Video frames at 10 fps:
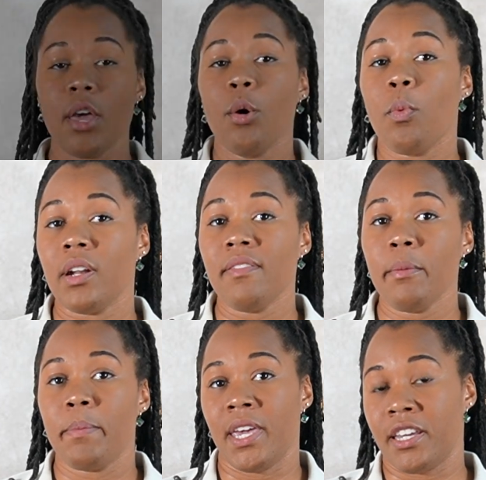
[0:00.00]
One of
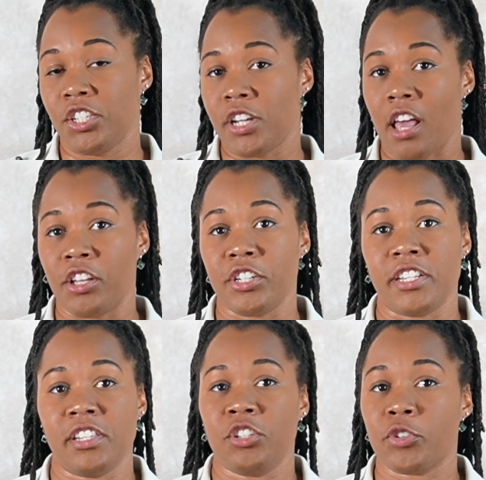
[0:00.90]
the biggest
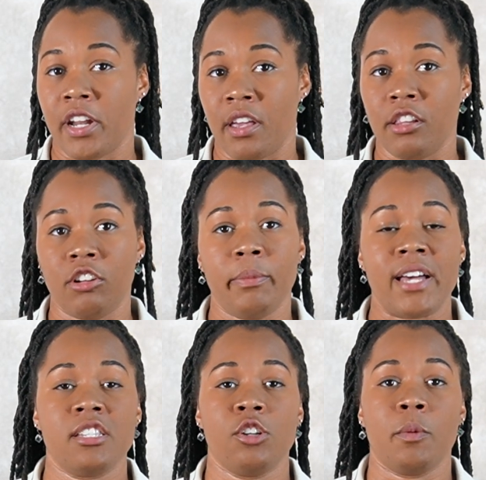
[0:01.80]
challenges in treating
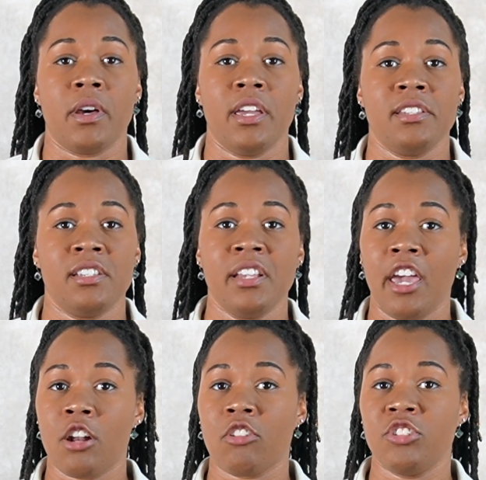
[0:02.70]
glioblastoma is its
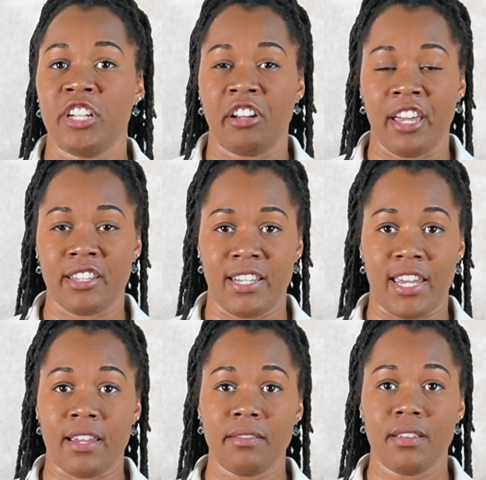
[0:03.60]

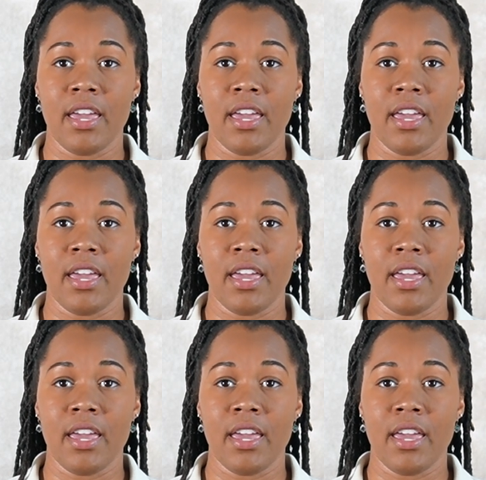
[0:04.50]
heterogeneity.